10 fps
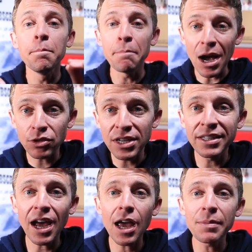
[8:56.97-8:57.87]
Mountain
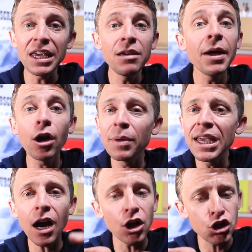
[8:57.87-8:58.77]
Time, email
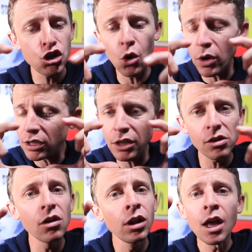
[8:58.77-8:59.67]
me a short
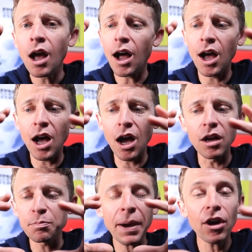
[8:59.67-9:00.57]
little
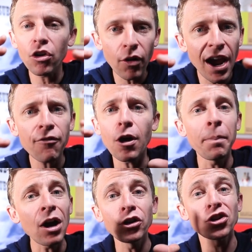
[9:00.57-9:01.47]
uh, paragraph
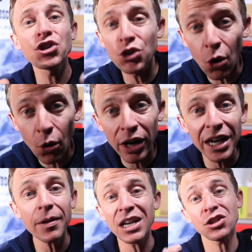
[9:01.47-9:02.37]
about your
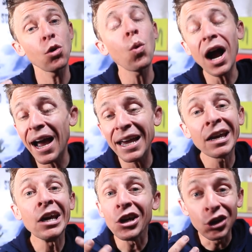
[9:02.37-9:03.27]
story as to why
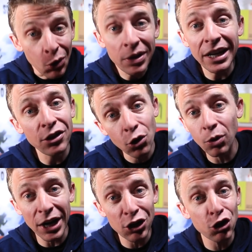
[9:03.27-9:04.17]
you need new
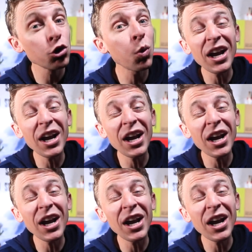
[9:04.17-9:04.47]
running shoes,